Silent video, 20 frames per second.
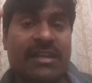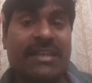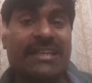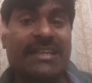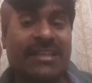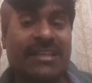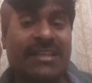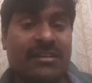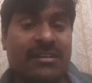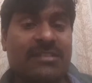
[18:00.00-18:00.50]

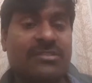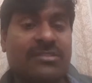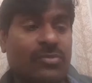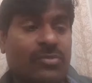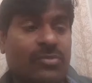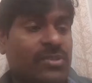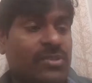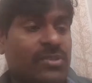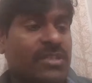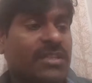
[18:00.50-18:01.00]
can ask a
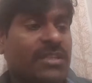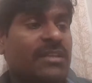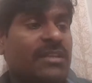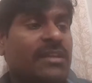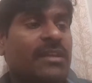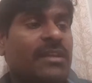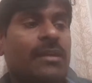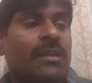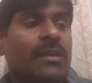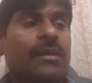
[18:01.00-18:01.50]
question.
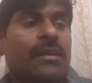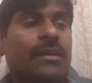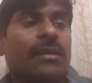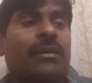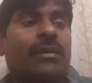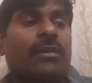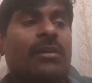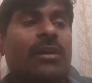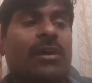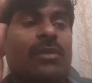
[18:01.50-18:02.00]

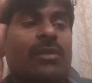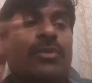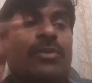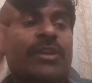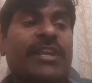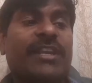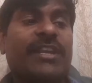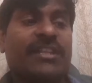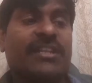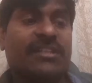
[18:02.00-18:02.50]
Carbonate